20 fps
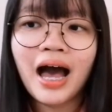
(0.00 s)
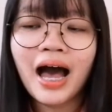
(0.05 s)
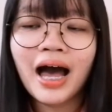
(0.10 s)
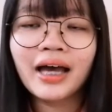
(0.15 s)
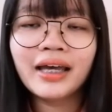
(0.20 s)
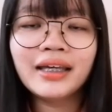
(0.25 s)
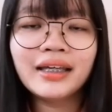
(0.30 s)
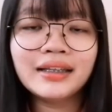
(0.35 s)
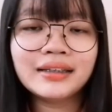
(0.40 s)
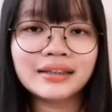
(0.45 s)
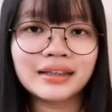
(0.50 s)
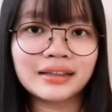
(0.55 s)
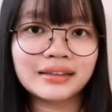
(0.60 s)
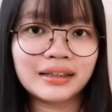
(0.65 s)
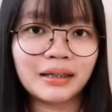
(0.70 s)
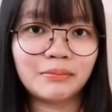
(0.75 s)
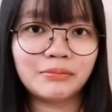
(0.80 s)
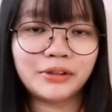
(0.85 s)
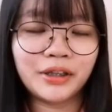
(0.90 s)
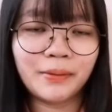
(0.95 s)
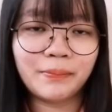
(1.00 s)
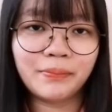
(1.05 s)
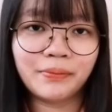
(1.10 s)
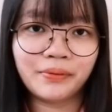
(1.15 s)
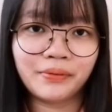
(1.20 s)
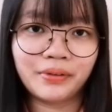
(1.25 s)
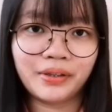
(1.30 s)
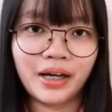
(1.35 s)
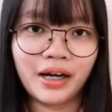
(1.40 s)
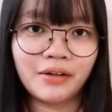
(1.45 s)
I is a subject
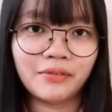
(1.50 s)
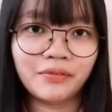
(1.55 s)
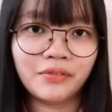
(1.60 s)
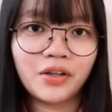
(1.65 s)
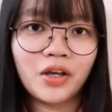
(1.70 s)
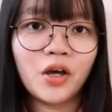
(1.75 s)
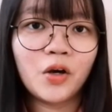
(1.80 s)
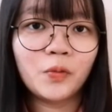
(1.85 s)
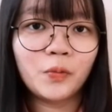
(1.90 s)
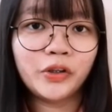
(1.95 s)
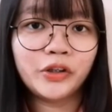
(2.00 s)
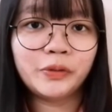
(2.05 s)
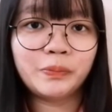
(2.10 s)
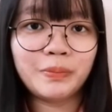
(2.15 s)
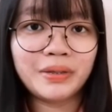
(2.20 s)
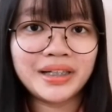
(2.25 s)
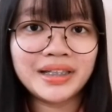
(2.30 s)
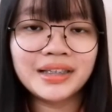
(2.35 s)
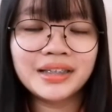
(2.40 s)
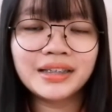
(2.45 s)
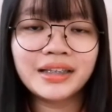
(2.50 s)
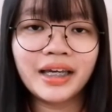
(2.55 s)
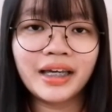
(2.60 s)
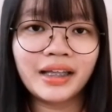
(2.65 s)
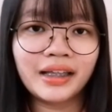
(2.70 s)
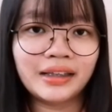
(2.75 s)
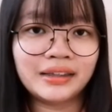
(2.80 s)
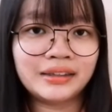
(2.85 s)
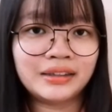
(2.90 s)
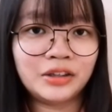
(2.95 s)
pronoun, which means
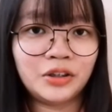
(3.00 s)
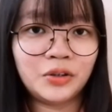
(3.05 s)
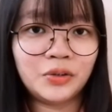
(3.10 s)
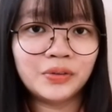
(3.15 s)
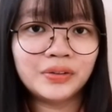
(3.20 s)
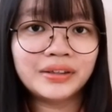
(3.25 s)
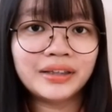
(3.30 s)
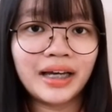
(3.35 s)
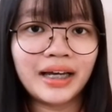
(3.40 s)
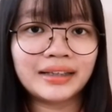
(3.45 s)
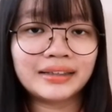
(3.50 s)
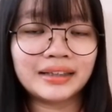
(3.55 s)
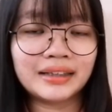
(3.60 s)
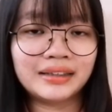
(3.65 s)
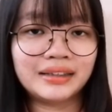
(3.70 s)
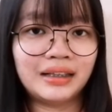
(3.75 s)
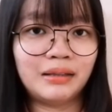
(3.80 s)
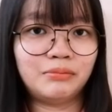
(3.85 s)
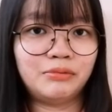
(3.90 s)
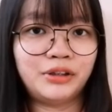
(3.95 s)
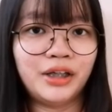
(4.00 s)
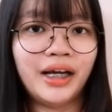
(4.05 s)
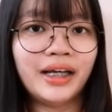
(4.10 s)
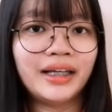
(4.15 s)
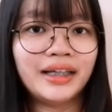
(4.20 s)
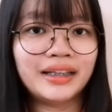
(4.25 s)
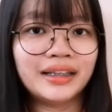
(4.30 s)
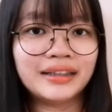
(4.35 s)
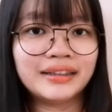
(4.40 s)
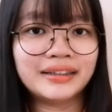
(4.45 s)
it is used as a
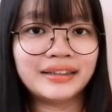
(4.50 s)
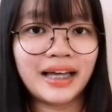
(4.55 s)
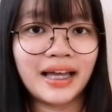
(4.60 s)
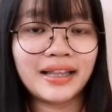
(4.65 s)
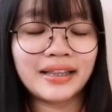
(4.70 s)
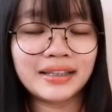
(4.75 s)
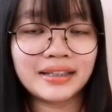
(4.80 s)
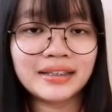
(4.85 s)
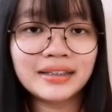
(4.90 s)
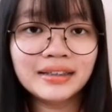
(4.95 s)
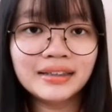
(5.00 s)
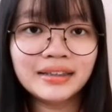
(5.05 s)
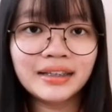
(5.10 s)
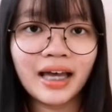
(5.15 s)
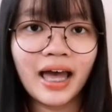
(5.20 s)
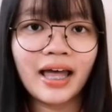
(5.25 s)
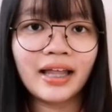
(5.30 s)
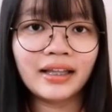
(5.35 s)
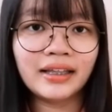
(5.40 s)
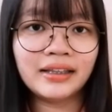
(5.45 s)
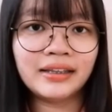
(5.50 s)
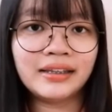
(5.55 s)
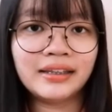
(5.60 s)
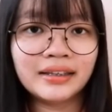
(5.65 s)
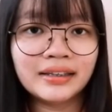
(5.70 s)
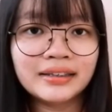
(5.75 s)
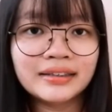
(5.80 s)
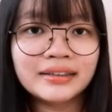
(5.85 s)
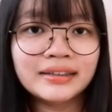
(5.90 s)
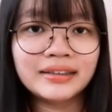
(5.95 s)
subject in a sentence and it
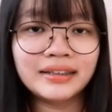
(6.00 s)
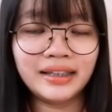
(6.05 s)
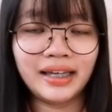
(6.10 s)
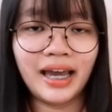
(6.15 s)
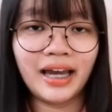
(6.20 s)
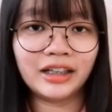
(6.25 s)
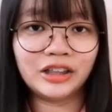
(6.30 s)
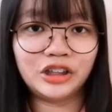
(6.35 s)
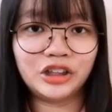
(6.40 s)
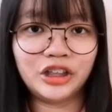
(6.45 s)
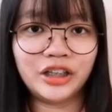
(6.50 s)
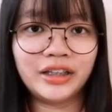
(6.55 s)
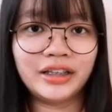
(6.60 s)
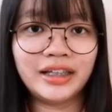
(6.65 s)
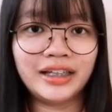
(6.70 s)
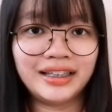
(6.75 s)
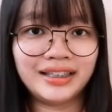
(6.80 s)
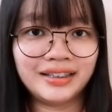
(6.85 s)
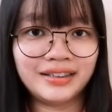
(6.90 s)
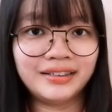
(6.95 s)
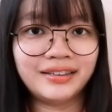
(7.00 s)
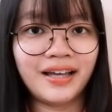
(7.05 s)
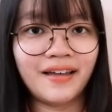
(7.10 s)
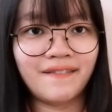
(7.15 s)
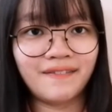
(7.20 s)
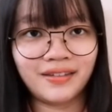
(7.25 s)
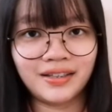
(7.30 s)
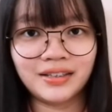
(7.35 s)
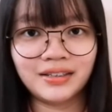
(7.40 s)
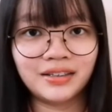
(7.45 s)
does the action in the
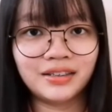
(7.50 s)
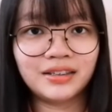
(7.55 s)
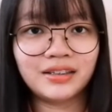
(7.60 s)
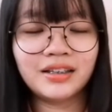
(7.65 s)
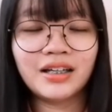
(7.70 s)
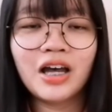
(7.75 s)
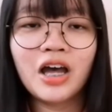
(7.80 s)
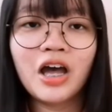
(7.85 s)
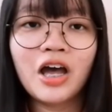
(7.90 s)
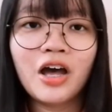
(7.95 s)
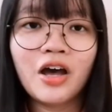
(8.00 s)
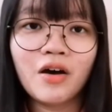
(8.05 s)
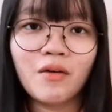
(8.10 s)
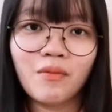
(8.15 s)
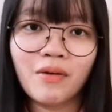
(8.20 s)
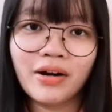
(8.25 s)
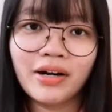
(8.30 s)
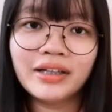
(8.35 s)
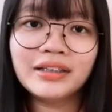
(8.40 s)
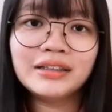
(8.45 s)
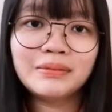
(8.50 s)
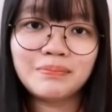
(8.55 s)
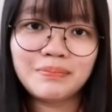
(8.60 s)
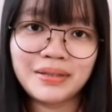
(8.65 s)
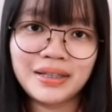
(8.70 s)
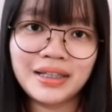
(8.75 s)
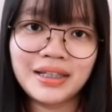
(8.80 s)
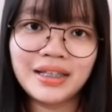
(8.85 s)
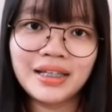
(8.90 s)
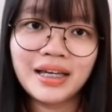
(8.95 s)
sentence. Whereas
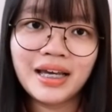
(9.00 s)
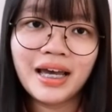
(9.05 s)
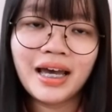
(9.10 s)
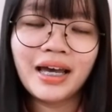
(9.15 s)
me